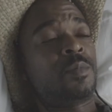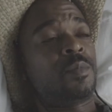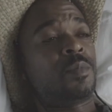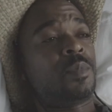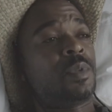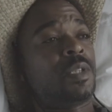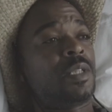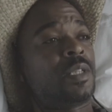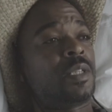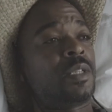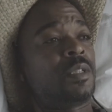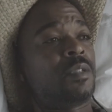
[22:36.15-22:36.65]

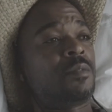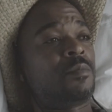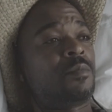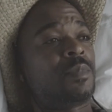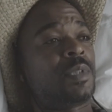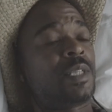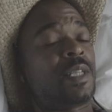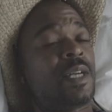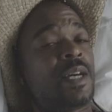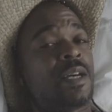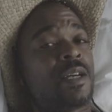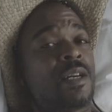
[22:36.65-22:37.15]
but
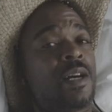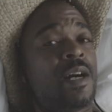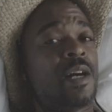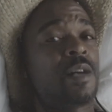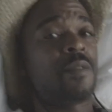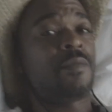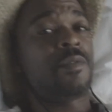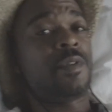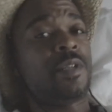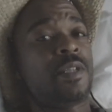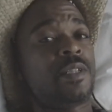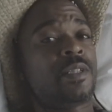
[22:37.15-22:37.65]
got
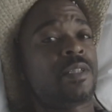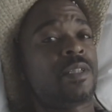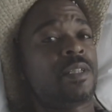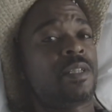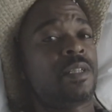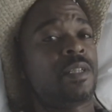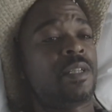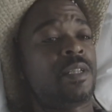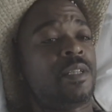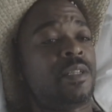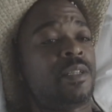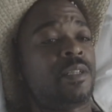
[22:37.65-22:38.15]
confidence
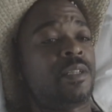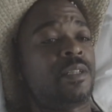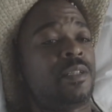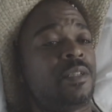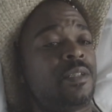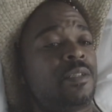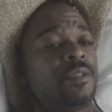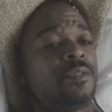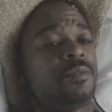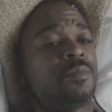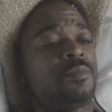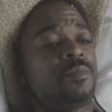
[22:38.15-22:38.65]

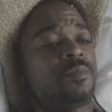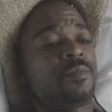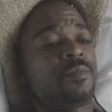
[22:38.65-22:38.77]
and